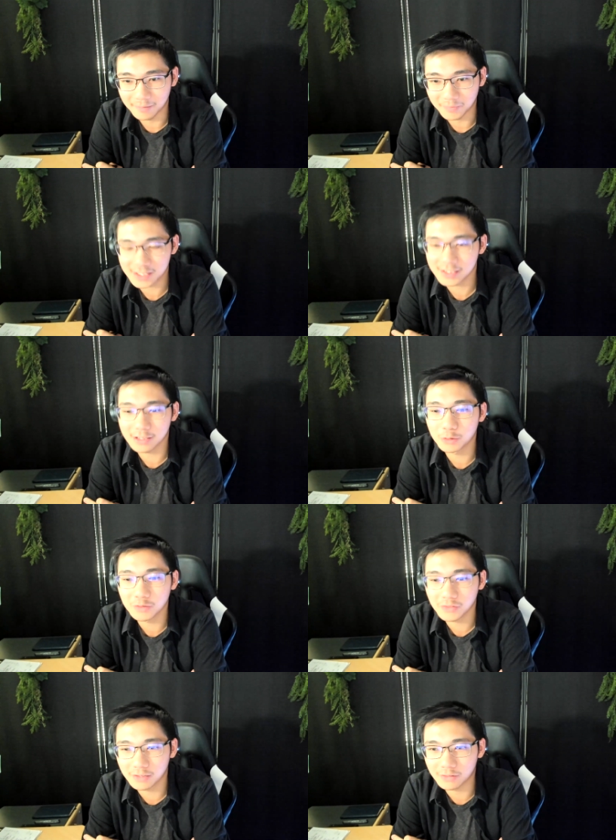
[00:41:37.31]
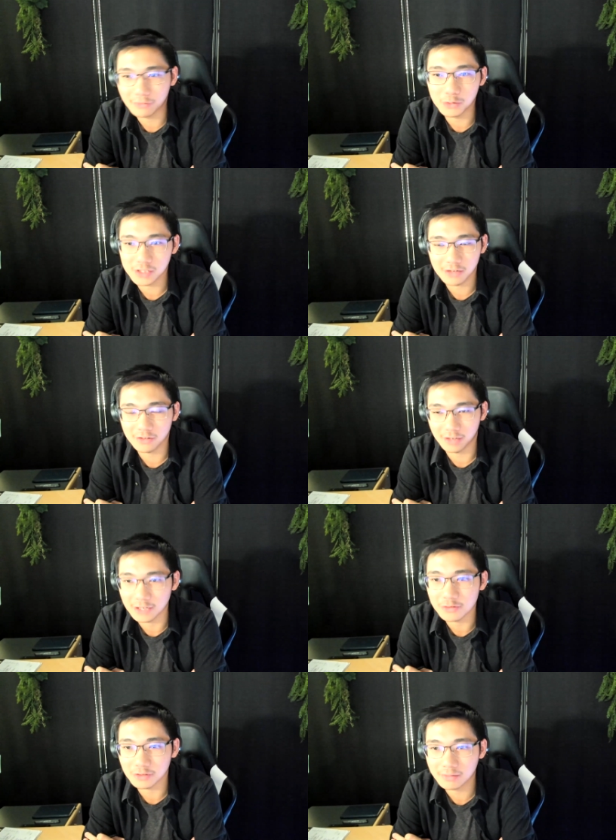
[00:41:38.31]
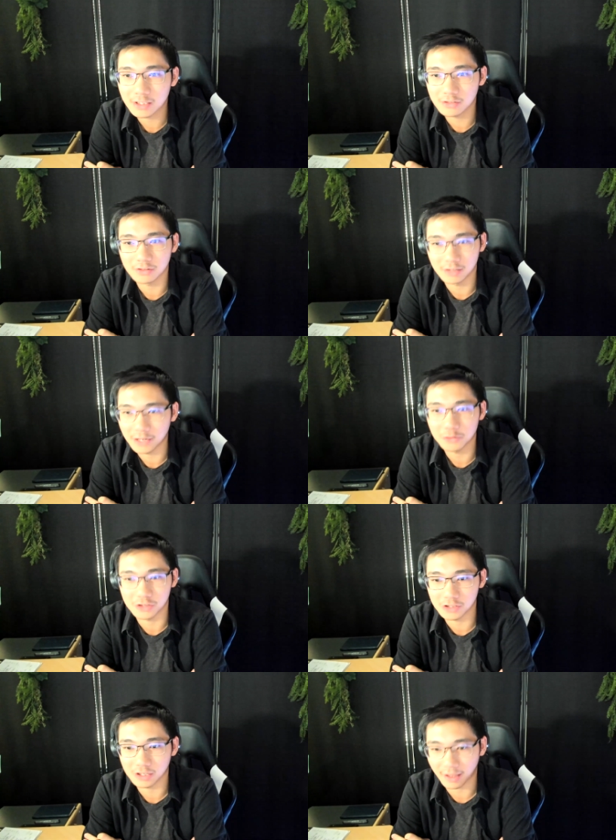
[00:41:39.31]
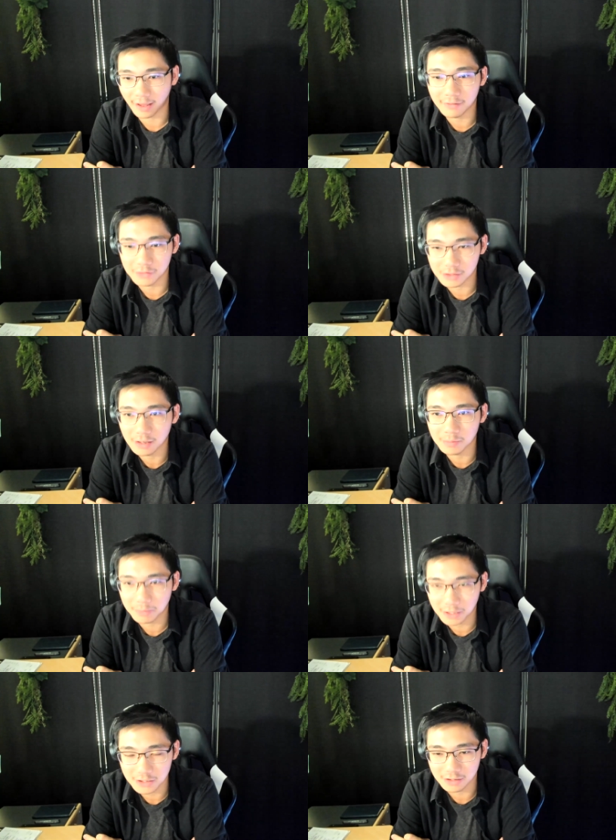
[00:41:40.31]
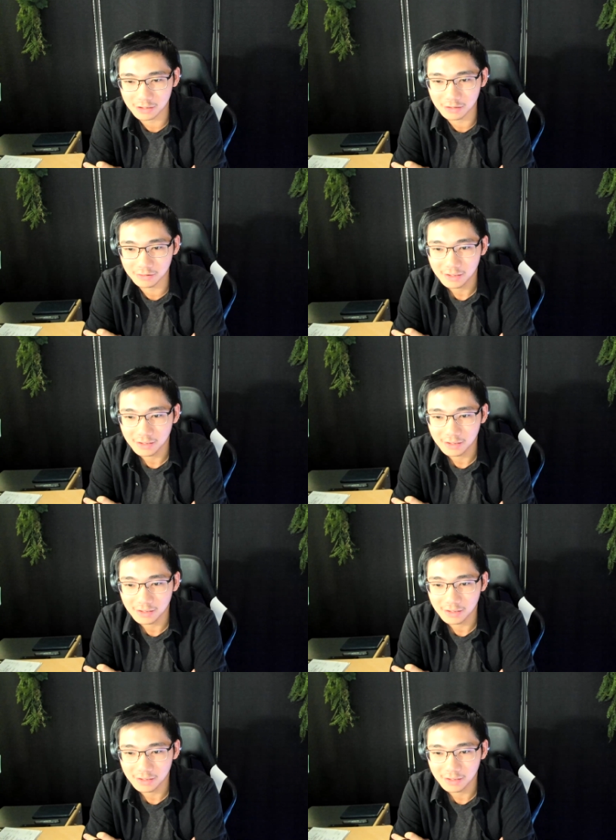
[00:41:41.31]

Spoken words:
It's the equivalent of if you say you're an angel investor, you're naturally just going to have startups pitching to you,